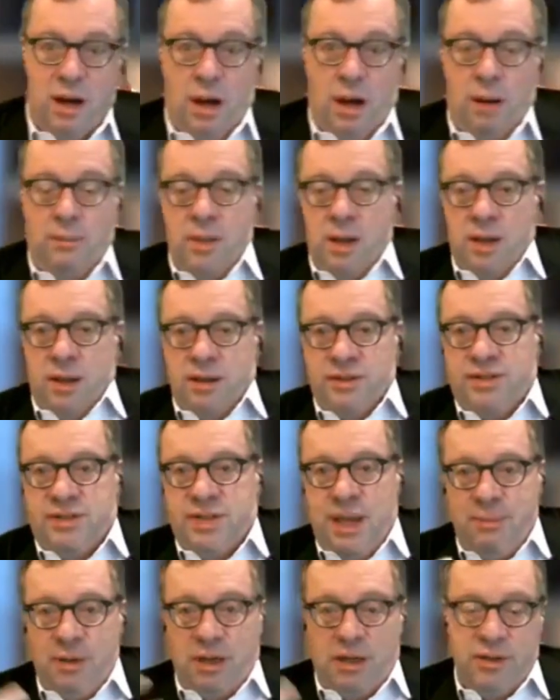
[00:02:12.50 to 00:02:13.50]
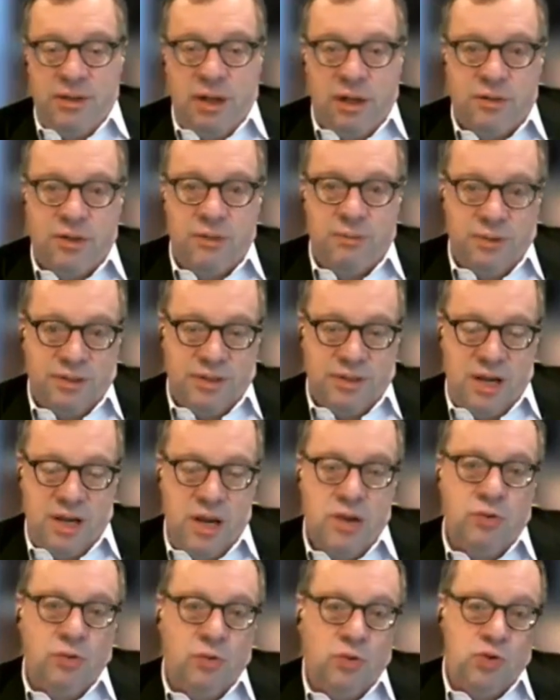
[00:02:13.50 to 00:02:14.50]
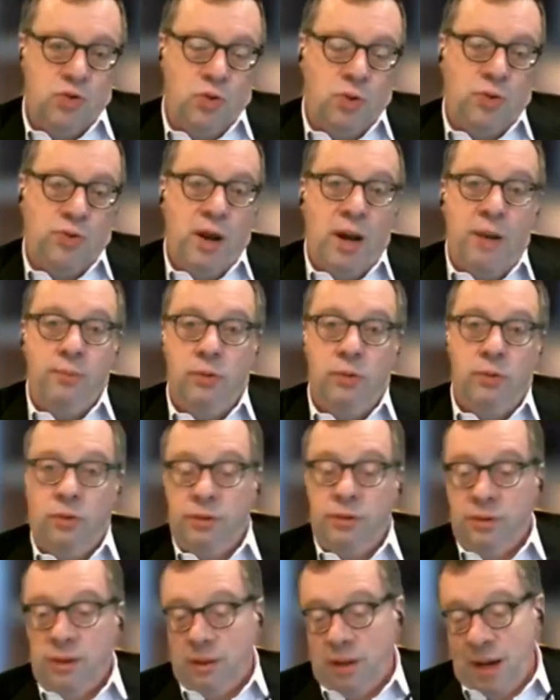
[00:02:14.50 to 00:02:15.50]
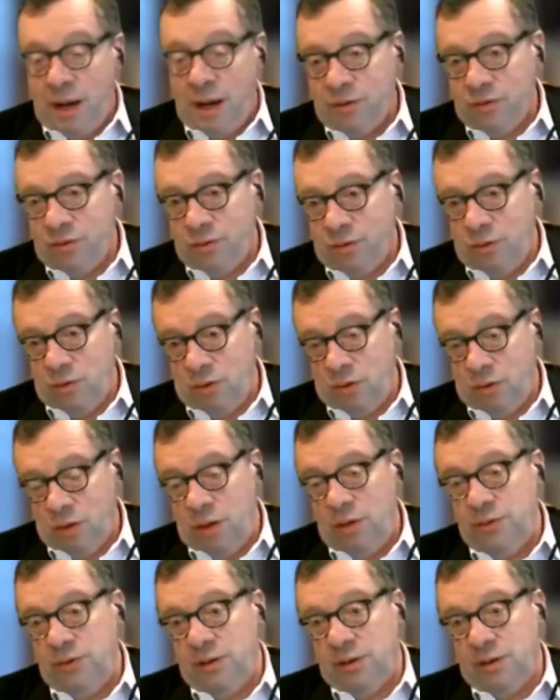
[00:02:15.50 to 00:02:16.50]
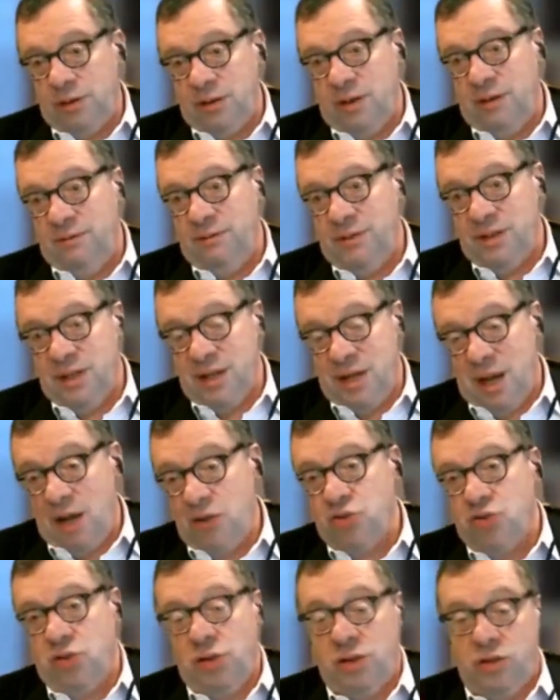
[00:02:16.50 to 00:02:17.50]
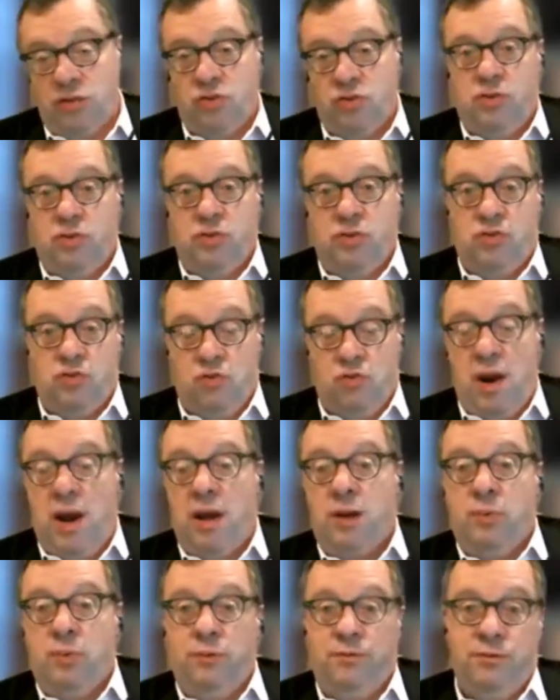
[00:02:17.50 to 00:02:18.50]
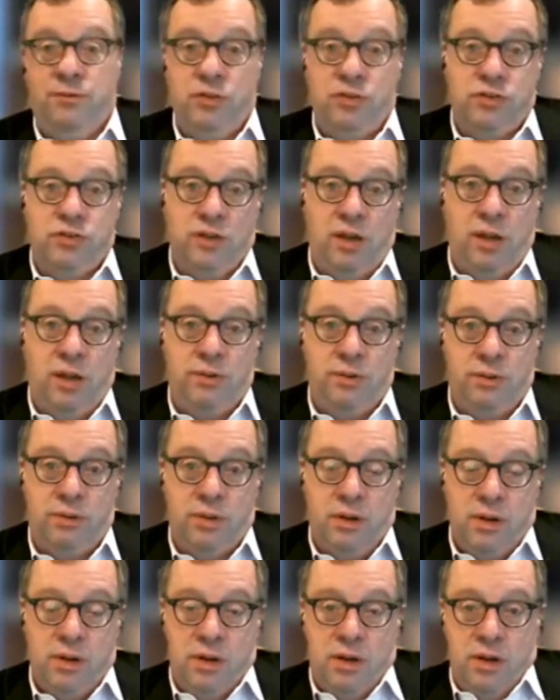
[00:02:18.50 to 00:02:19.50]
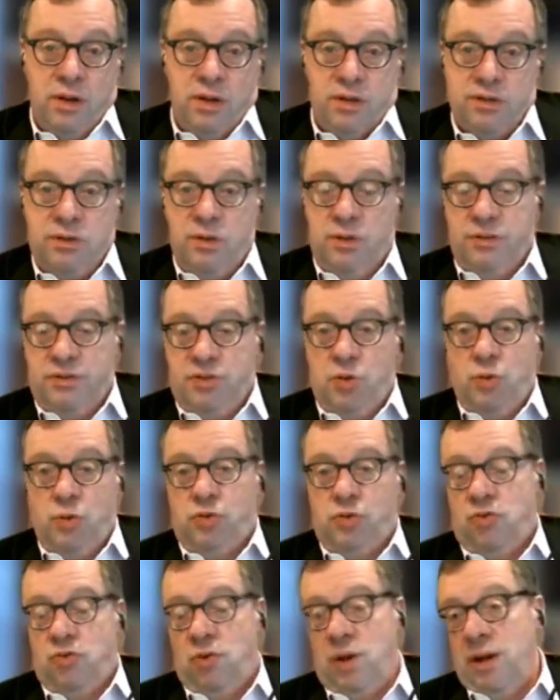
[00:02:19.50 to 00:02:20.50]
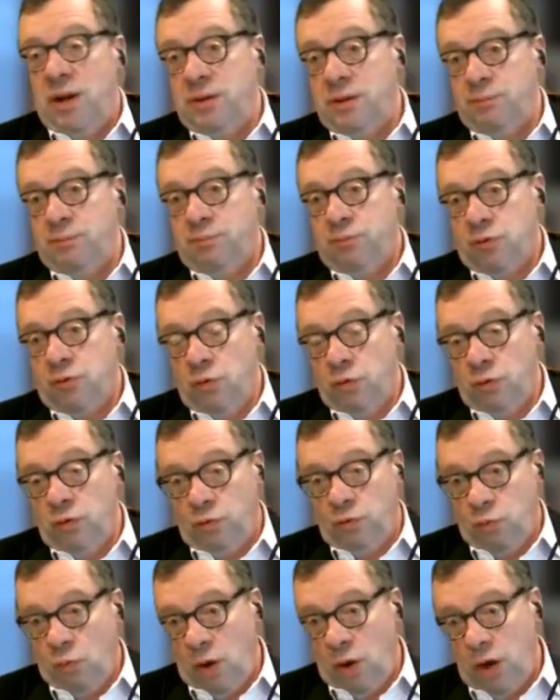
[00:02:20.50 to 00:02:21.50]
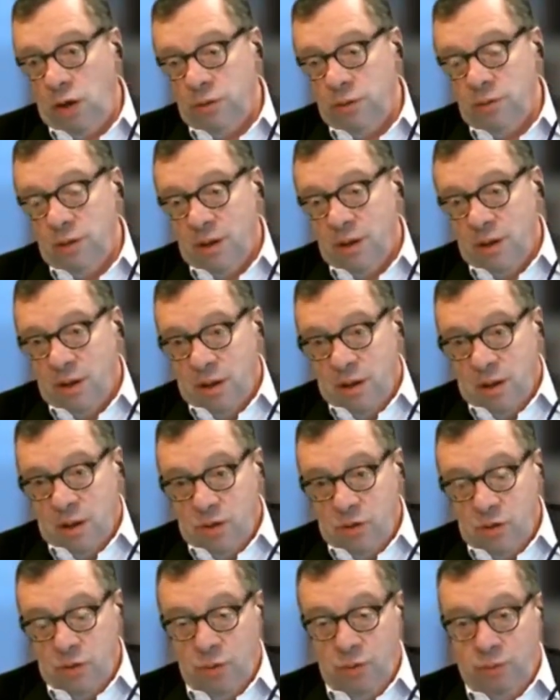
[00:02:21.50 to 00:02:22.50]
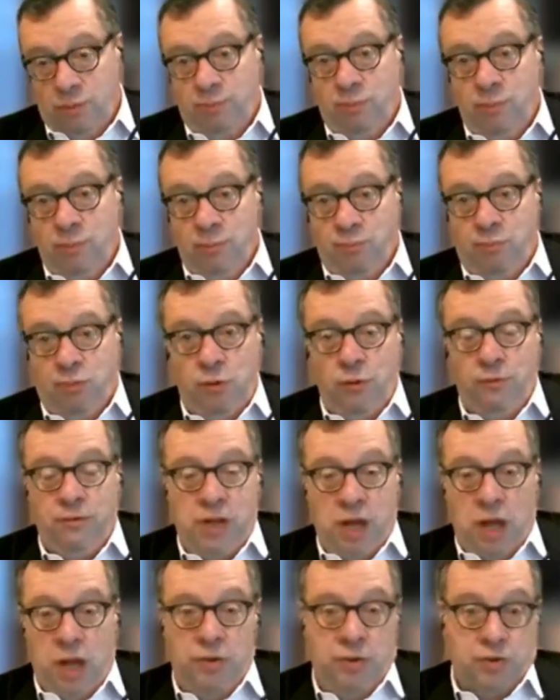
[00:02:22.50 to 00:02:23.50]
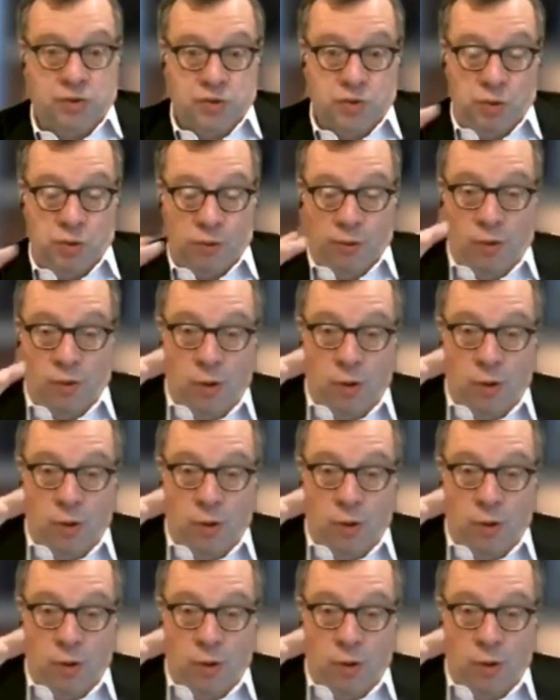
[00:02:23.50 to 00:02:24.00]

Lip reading: up. In semiconductor materials, your thermal and electrical conductivity actually track with each other. So as you try and improve one, you improve the other, so